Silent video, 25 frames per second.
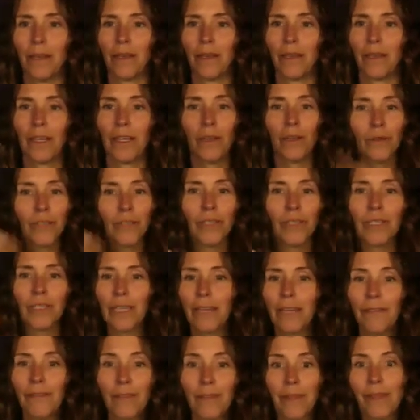just
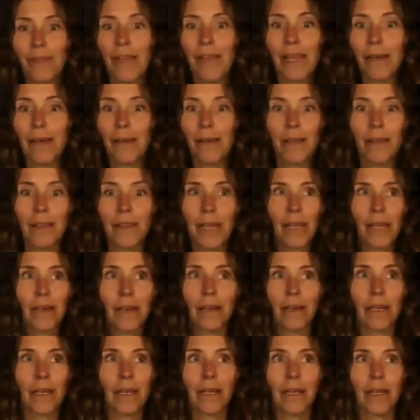even think,
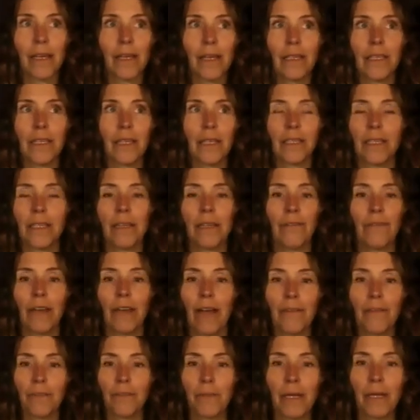it doesn't even
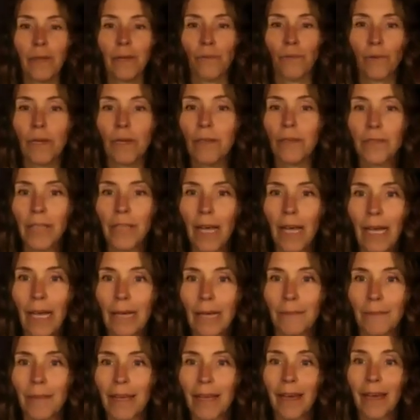have to be in real
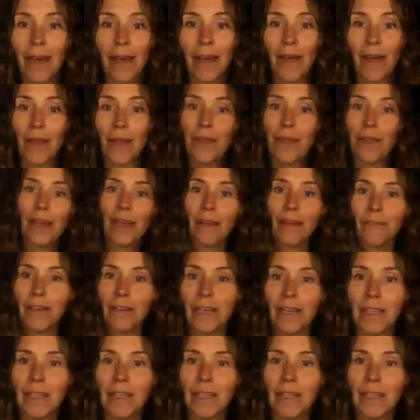time. Like think of an